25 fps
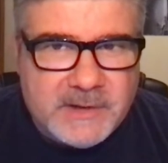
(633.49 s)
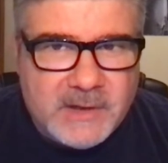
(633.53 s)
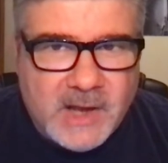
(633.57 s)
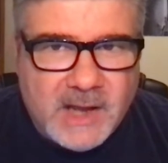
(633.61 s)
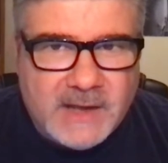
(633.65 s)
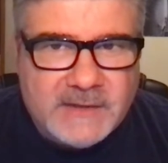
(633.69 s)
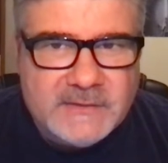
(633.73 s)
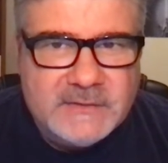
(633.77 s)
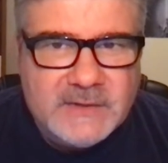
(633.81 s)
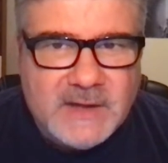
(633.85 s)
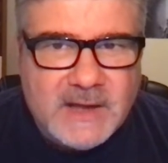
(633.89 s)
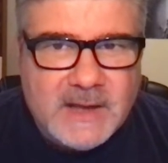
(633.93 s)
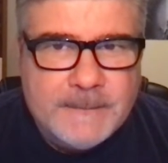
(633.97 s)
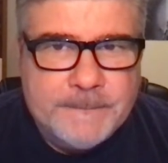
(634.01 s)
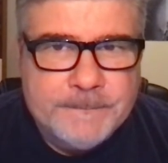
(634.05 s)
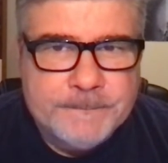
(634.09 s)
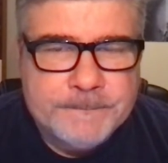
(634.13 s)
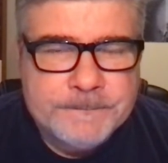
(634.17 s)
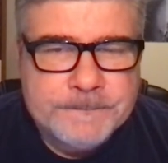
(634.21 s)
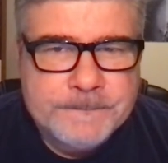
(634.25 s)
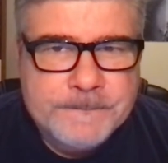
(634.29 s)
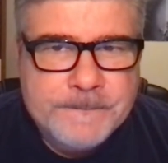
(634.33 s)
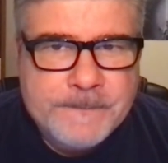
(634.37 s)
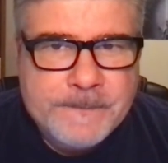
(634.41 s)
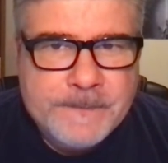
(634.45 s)
God's not
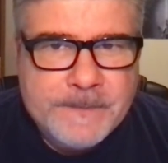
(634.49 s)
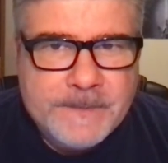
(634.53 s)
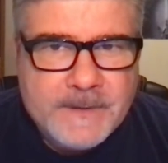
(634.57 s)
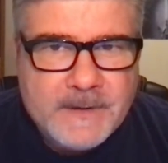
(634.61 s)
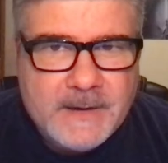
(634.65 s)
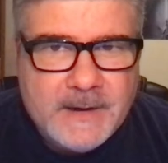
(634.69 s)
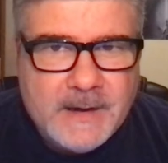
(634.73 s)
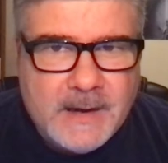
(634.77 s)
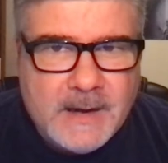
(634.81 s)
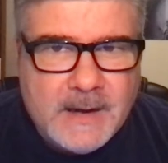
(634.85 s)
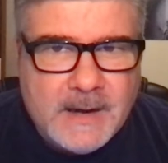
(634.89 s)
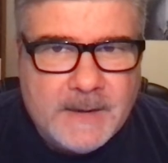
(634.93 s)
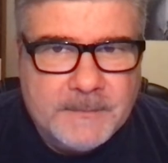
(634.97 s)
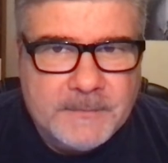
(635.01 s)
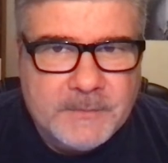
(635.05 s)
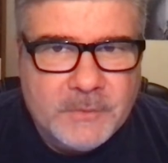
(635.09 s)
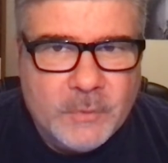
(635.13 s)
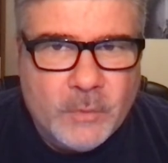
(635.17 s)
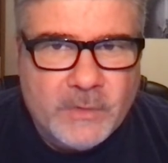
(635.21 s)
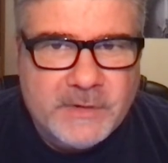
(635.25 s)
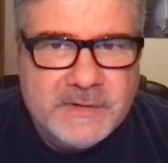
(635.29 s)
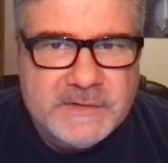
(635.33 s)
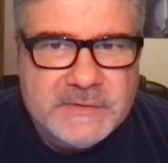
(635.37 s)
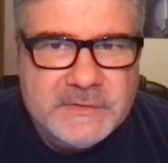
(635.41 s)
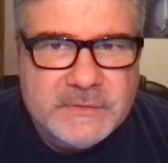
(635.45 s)
um,
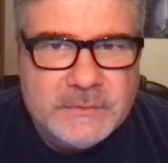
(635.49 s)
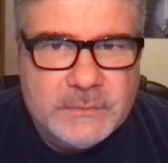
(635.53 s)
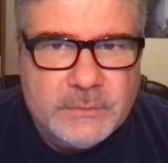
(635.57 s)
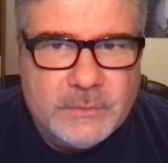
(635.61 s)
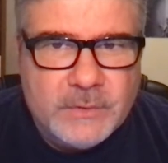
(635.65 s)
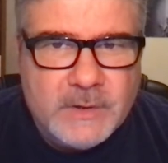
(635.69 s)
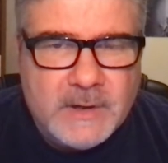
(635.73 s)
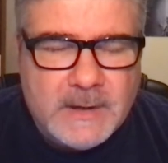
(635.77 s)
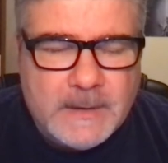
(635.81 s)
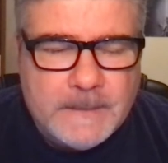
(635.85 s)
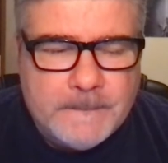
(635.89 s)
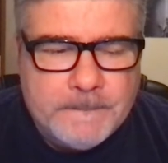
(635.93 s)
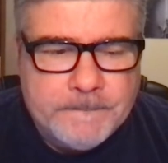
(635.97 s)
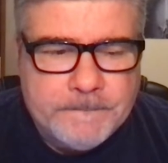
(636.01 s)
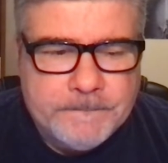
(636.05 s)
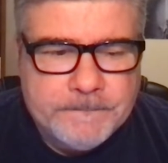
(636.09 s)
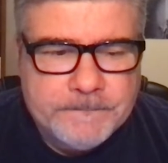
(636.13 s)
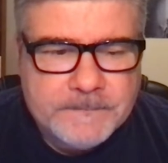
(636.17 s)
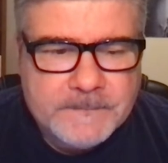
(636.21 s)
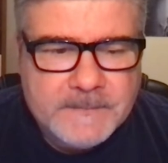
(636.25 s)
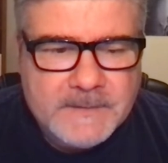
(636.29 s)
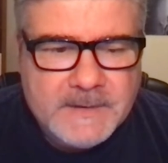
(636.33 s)
going to um,